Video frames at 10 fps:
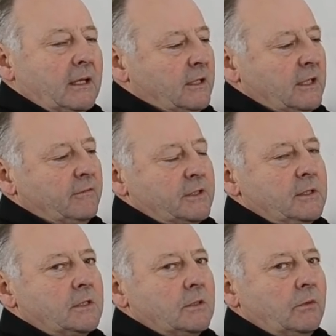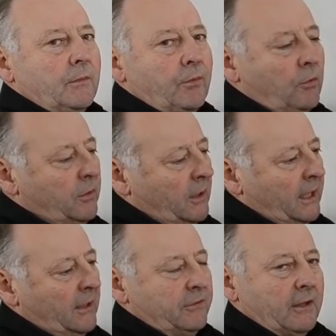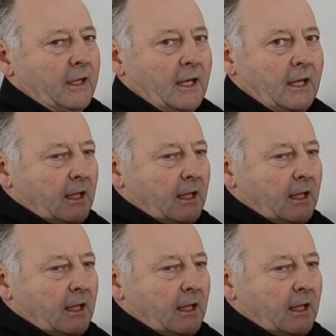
it never seems to work properly after that.